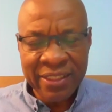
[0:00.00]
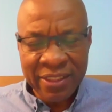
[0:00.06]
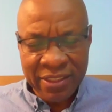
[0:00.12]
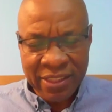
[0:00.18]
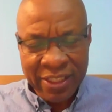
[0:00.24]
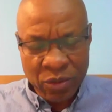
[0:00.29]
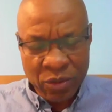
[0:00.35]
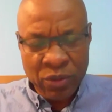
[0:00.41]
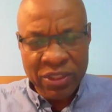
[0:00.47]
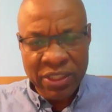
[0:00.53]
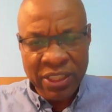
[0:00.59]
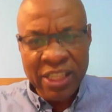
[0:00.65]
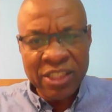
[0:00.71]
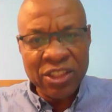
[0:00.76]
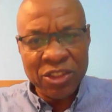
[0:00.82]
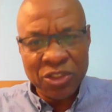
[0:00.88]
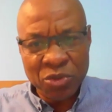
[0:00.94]
That's was the
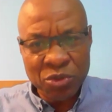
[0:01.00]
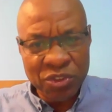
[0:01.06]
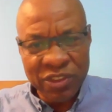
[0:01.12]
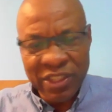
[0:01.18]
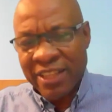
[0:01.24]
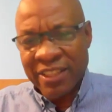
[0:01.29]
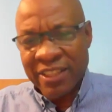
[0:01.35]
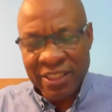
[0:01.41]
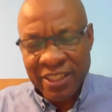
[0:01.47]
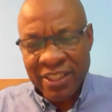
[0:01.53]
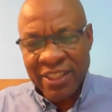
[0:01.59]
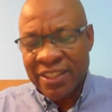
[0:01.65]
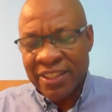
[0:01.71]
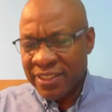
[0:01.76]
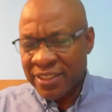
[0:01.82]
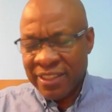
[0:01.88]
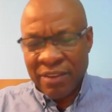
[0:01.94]
industry standard:
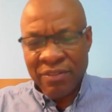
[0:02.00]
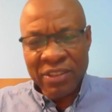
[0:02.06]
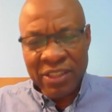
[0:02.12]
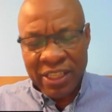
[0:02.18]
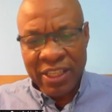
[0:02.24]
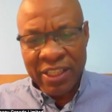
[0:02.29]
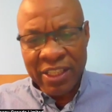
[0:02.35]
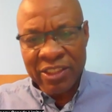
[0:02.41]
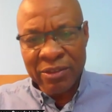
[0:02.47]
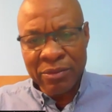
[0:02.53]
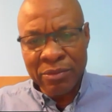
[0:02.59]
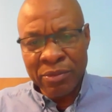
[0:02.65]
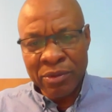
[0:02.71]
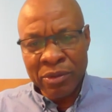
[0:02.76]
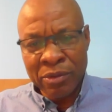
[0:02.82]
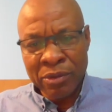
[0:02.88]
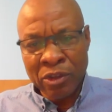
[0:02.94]
seven days uh,